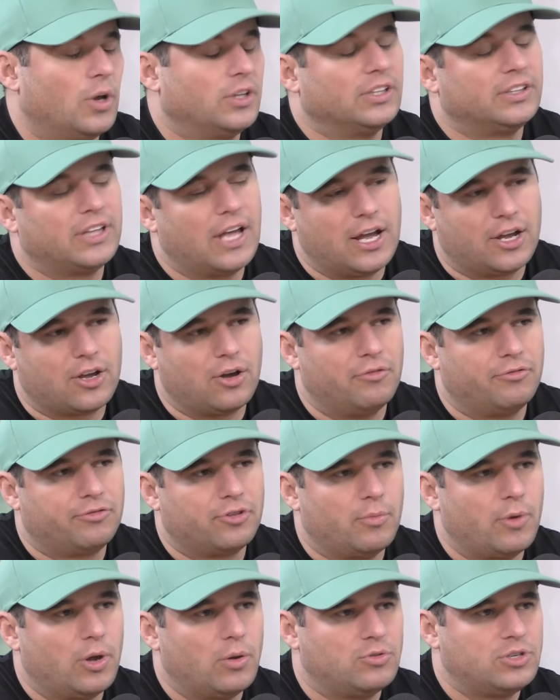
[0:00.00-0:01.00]
Where did that come
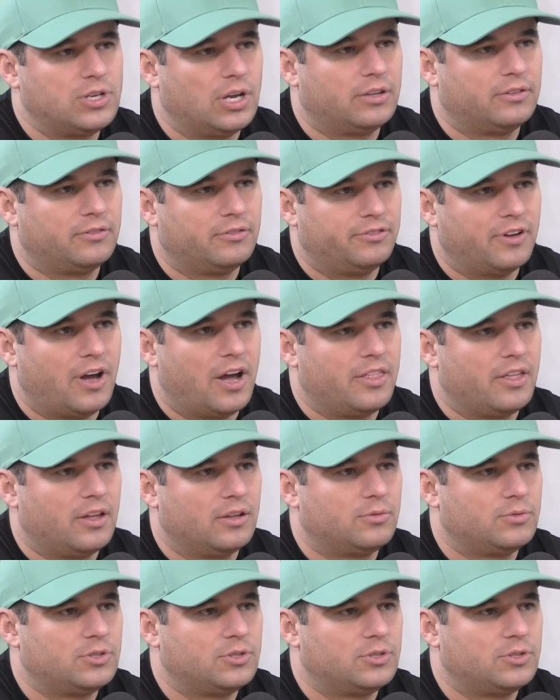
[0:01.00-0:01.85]
from? How was your father?